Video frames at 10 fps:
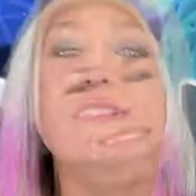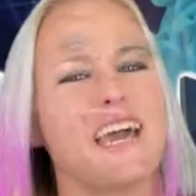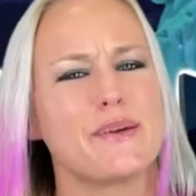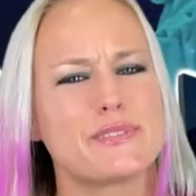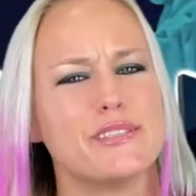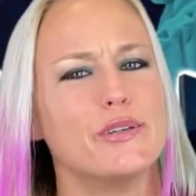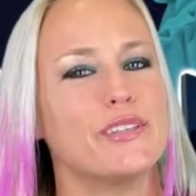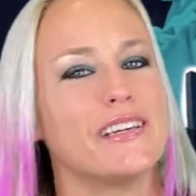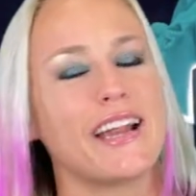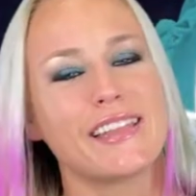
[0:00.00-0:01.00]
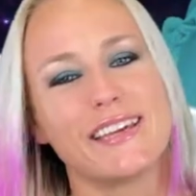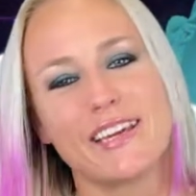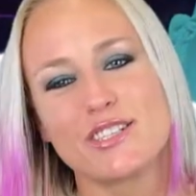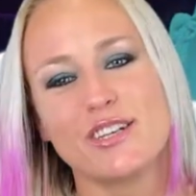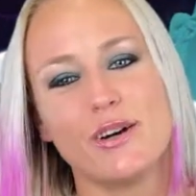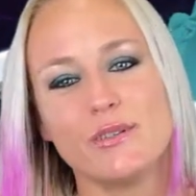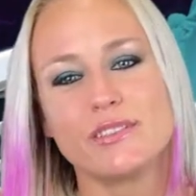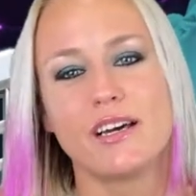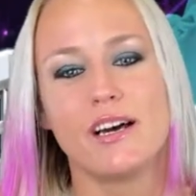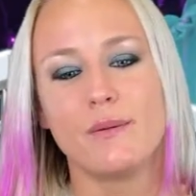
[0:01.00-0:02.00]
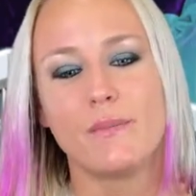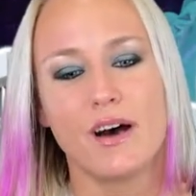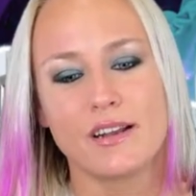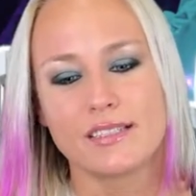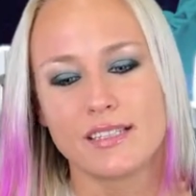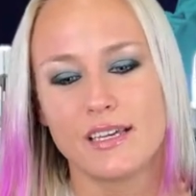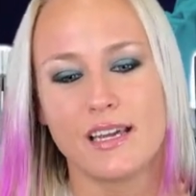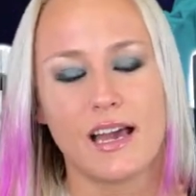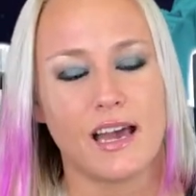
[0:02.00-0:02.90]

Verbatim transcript: Absolutely, and I think it shows. Um, honestly,